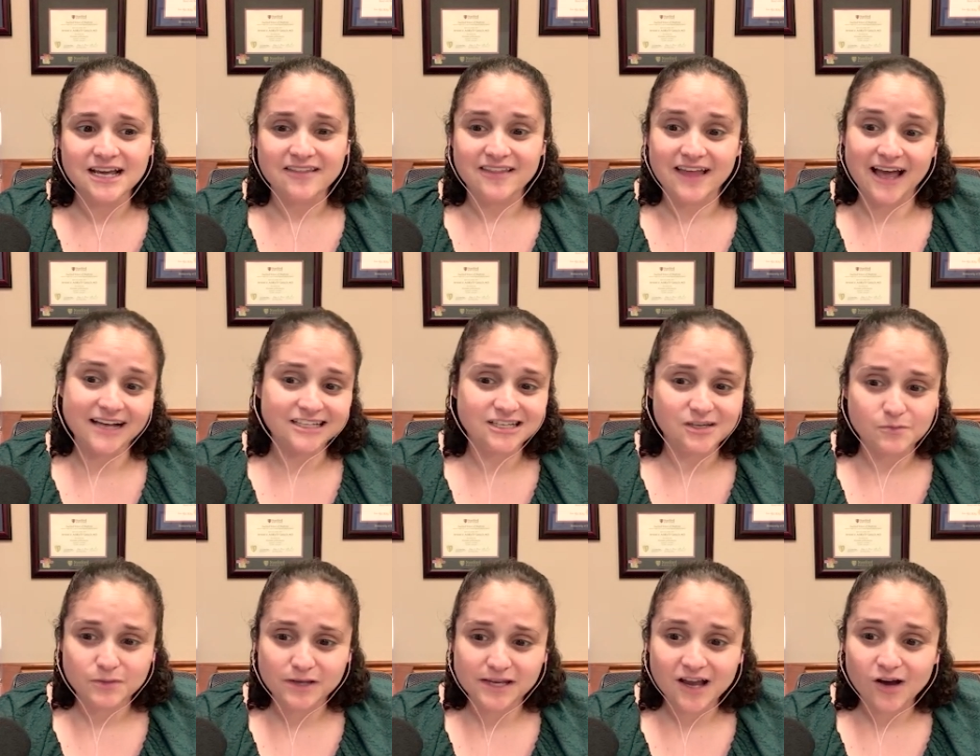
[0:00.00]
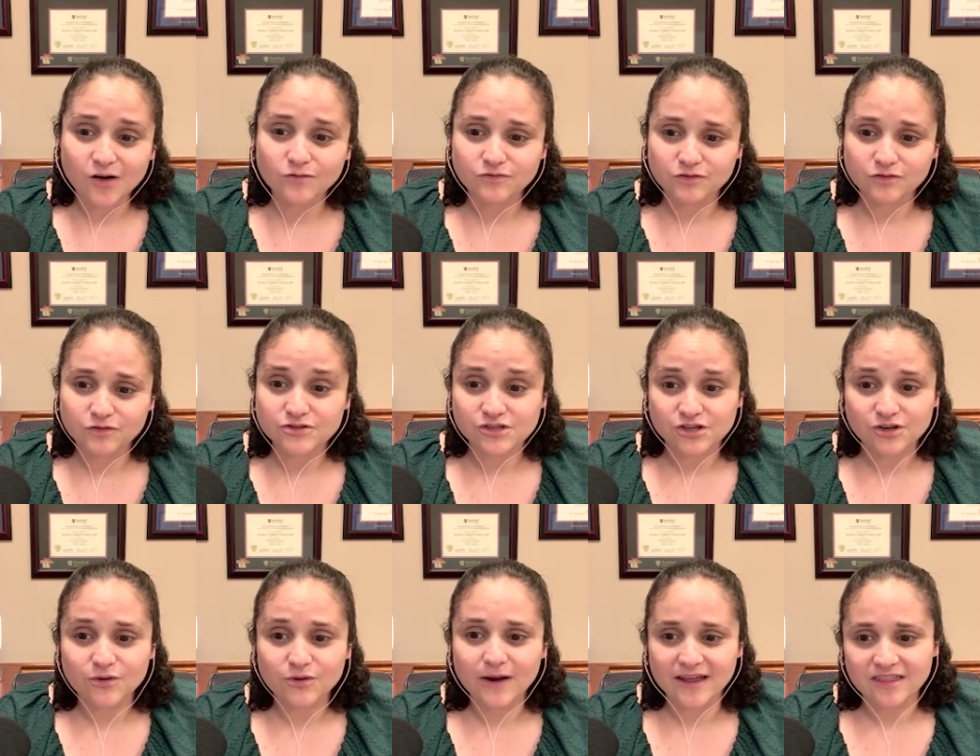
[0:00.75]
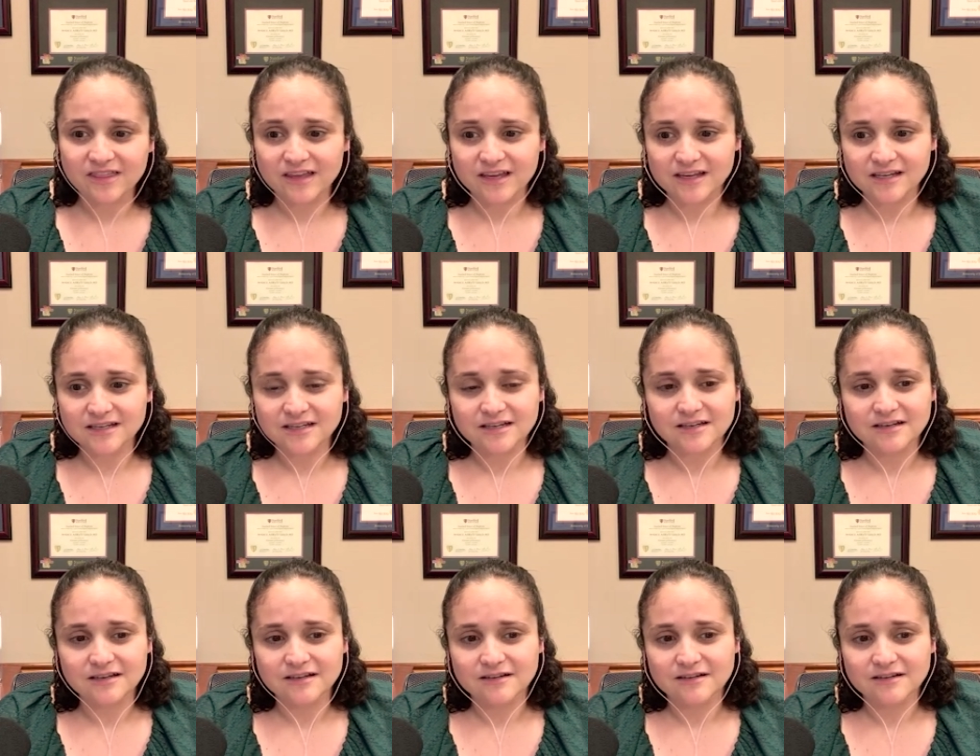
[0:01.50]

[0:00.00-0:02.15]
that can be helpful too, I think.